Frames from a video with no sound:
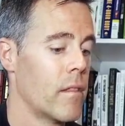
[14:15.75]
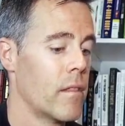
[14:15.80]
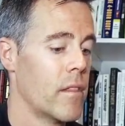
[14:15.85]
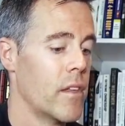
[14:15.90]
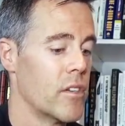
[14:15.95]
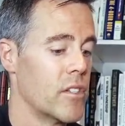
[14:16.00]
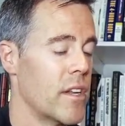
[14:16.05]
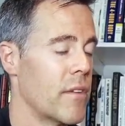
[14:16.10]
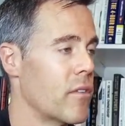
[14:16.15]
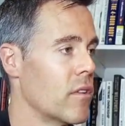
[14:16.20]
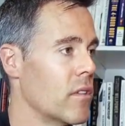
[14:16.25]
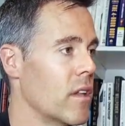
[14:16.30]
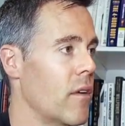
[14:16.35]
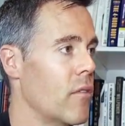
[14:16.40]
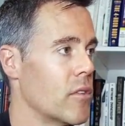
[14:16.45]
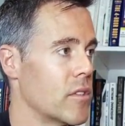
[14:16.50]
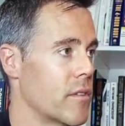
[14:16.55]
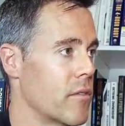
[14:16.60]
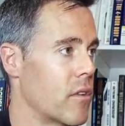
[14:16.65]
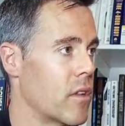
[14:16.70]
there's different
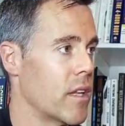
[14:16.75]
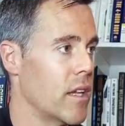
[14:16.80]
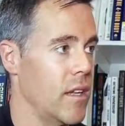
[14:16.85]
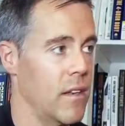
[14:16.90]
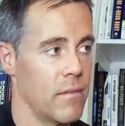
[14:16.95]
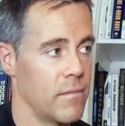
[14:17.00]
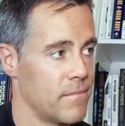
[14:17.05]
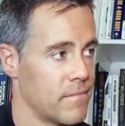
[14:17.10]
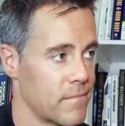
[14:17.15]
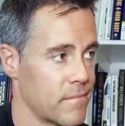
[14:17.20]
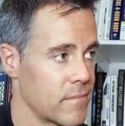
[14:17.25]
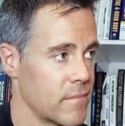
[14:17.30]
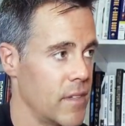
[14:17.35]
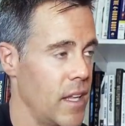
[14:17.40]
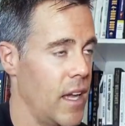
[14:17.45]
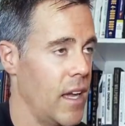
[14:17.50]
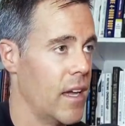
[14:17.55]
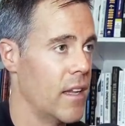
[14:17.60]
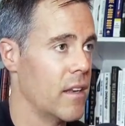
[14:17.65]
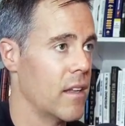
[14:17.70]
levels of clean,
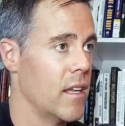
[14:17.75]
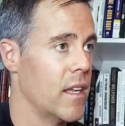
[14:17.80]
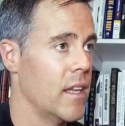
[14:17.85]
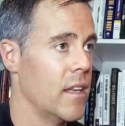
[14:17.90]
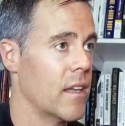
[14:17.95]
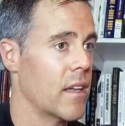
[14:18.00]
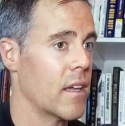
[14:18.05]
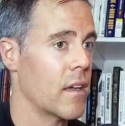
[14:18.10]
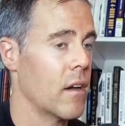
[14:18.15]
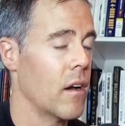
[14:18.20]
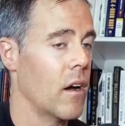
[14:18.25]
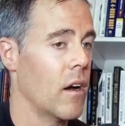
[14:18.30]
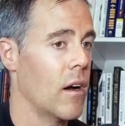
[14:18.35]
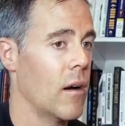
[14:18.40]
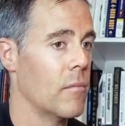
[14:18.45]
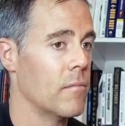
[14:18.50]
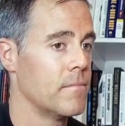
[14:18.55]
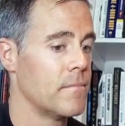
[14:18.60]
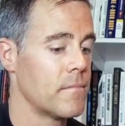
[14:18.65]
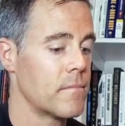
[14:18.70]
and eating
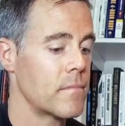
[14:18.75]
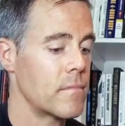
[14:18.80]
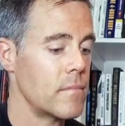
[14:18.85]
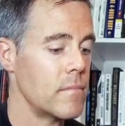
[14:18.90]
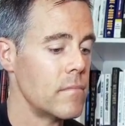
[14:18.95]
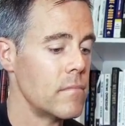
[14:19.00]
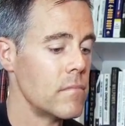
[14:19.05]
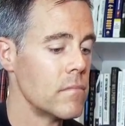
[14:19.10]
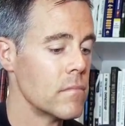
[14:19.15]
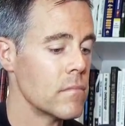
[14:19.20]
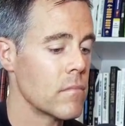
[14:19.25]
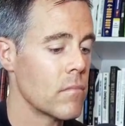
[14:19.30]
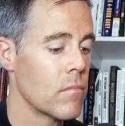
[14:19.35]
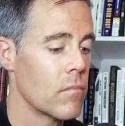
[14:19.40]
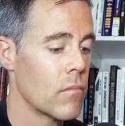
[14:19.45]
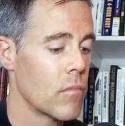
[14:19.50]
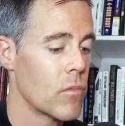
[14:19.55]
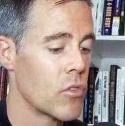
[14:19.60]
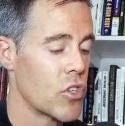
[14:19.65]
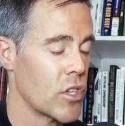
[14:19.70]
um,
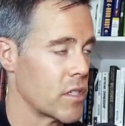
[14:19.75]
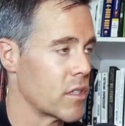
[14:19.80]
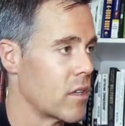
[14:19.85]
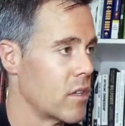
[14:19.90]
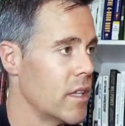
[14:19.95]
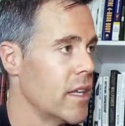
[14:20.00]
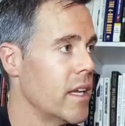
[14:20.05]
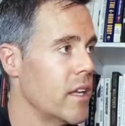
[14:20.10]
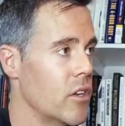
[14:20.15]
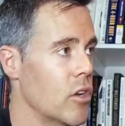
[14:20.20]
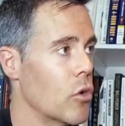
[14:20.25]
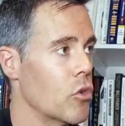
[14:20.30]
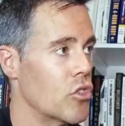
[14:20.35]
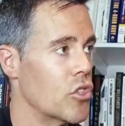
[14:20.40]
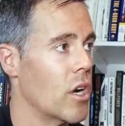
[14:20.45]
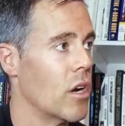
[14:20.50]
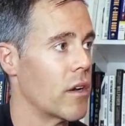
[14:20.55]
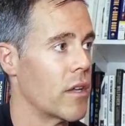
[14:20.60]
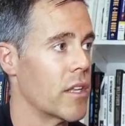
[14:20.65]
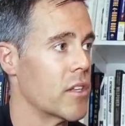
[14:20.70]
just clean, no
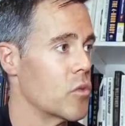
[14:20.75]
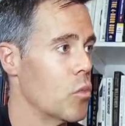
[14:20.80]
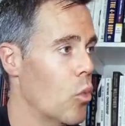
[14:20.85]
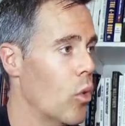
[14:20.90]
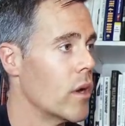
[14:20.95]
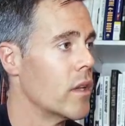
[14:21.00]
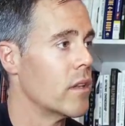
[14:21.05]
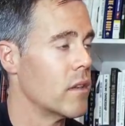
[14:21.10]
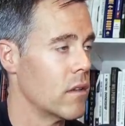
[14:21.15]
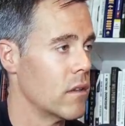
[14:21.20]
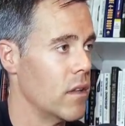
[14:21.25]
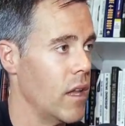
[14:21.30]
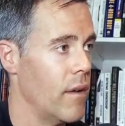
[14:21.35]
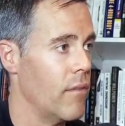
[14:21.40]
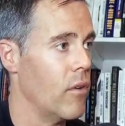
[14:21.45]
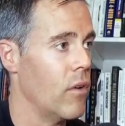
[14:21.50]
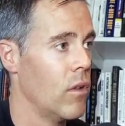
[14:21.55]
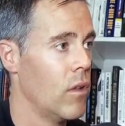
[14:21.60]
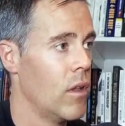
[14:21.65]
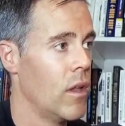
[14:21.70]
junk, is one
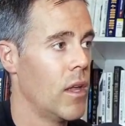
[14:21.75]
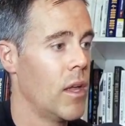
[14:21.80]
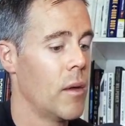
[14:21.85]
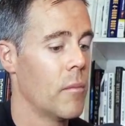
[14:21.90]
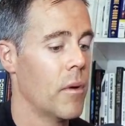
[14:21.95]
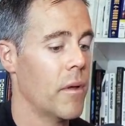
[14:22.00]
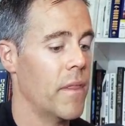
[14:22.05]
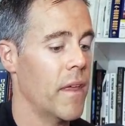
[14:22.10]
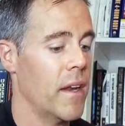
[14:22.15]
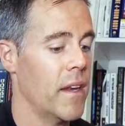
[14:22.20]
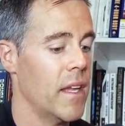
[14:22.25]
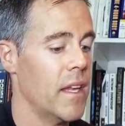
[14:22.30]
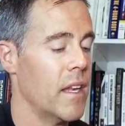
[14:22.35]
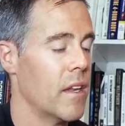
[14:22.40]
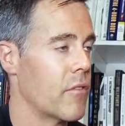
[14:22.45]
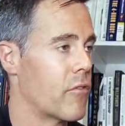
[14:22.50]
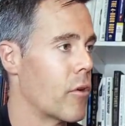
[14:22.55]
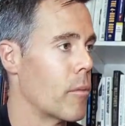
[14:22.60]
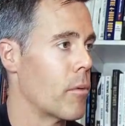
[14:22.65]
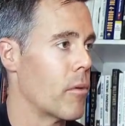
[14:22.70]
level, but then
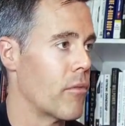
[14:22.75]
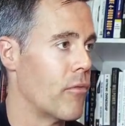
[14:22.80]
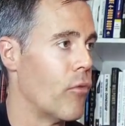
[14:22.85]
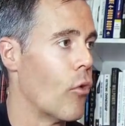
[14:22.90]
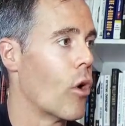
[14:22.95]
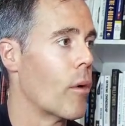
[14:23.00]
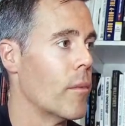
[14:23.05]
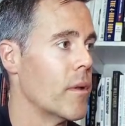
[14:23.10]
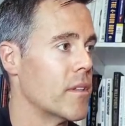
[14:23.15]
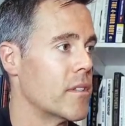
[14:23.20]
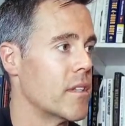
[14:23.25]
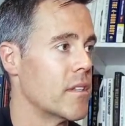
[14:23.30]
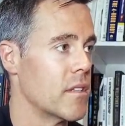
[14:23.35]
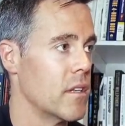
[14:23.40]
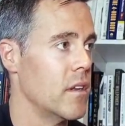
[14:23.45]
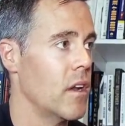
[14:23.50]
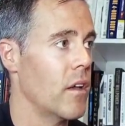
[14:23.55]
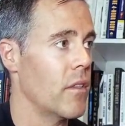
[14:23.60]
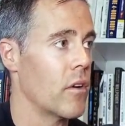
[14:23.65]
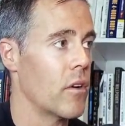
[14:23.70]
eating for performance is
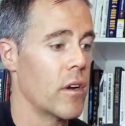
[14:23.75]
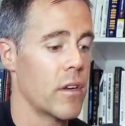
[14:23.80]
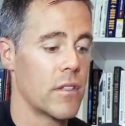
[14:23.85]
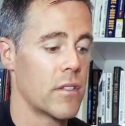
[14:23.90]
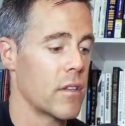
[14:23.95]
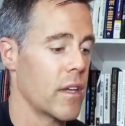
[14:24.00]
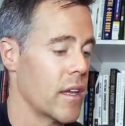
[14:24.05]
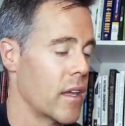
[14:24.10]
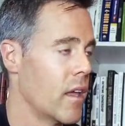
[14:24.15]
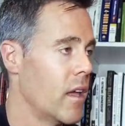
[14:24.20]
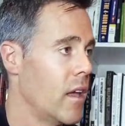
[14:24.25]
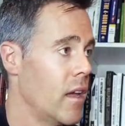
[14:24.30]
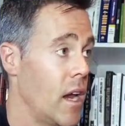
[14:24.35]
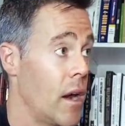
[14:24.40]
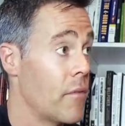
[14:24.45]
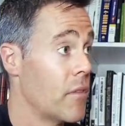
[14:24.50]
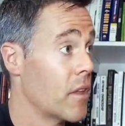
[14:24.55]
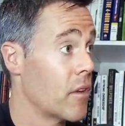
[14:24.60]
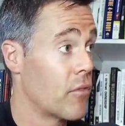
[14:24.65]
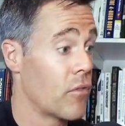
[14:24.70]
another. And it's like
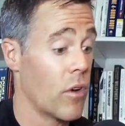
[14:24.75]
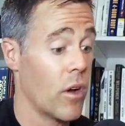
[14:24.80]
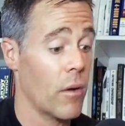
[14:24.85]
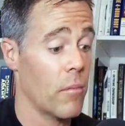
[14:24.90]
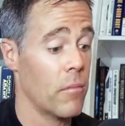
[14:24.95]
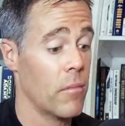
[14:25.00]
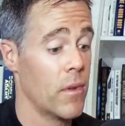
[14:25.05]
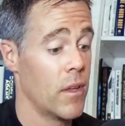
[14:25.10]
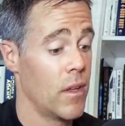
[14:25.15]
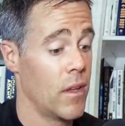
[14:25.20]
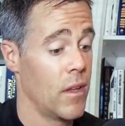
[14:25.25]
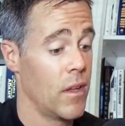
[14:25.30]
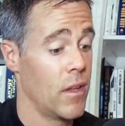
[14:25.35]
everything from